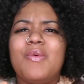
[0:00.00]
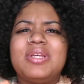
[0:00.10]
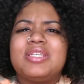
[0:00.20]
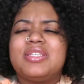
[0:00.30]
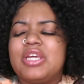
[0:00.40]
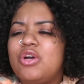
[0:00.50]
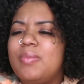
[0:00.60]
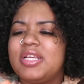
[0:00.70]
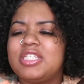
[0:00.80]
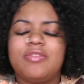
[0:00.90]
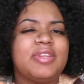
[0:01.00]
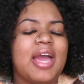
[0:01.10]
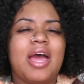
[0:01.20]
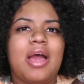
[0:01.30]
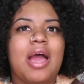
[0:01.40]
always told myself
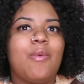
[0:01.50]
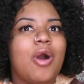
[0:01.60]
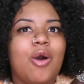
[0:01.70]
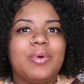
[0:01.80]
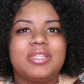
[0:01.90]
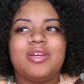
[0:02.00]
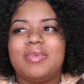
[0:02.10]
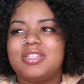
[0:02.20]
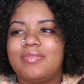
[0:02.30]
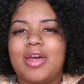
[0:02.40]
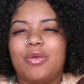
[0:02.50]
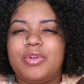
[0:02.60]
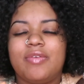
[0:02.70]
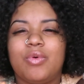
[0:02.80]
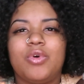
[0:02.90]
that I will always tell myself I don't
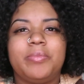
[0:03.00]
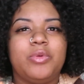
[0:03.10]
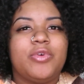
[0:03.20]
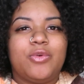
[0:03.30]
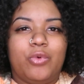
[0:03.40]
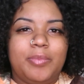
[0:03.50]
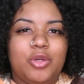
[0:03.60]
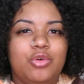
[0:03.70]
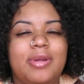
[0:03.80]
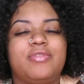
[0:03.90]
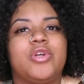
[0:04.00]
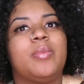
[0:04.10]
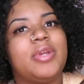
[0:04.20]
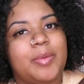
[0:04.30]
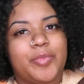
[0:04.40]
never want to be one of the women who have
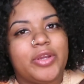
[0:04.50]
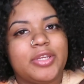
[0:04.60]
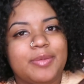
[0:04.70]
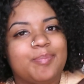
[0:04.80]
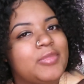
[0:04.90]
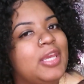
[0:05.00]
trouble getting pregnant.